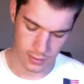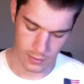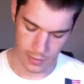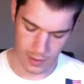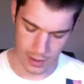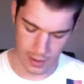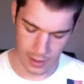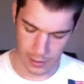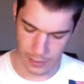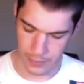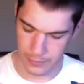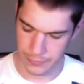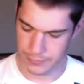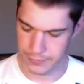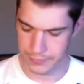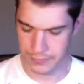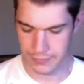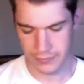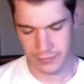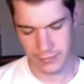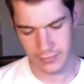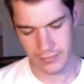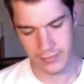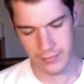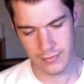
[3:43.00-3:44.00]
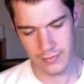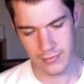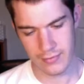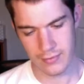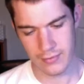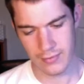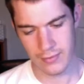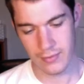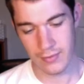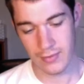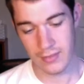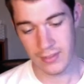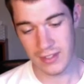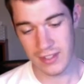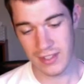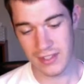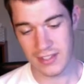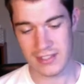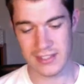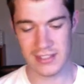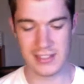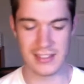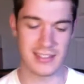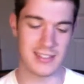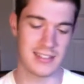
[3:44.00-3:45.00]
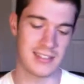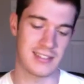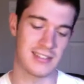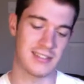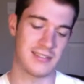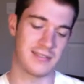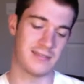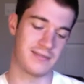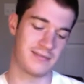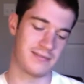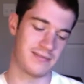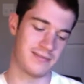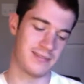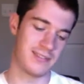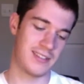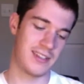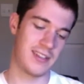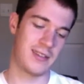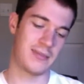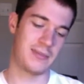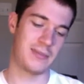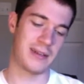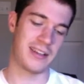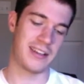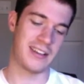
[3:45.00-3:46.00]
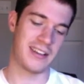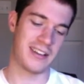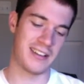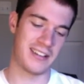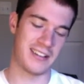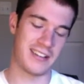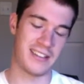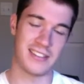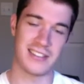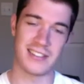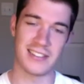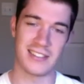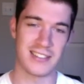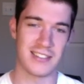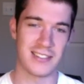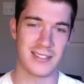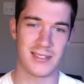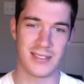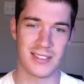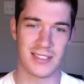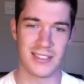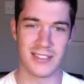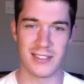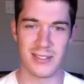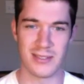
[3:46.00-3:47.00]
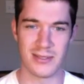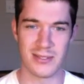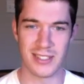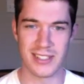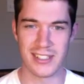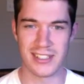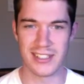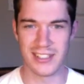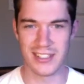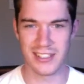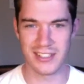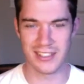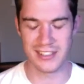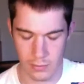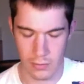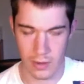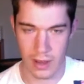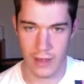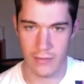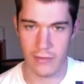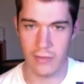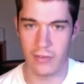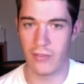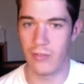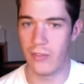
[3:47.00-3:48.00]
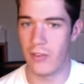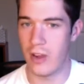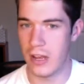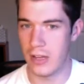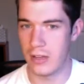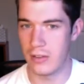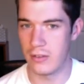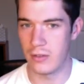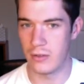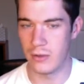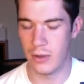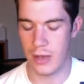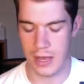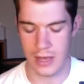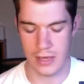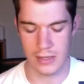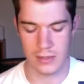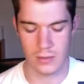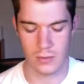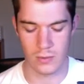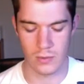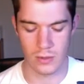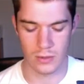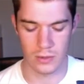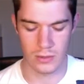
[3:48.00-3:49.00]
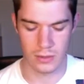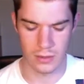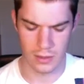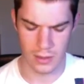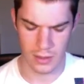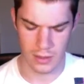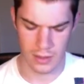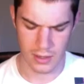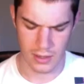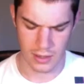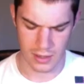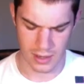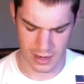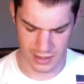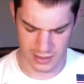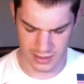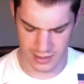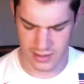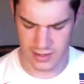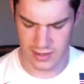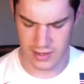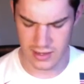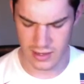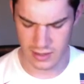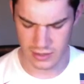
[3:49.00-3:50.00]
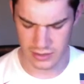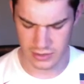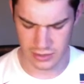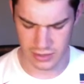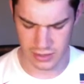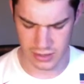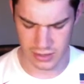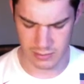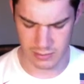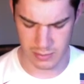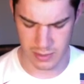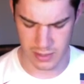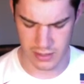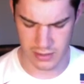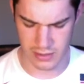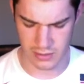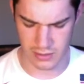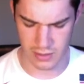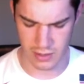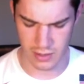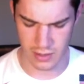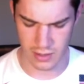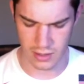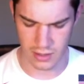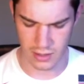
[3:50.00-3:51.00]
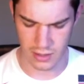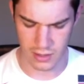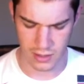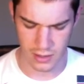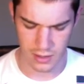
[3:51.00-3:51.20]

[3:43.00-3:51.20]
Wow. Oh my god, this is ridiculous. I have a friend who has one. I think he also has space gray.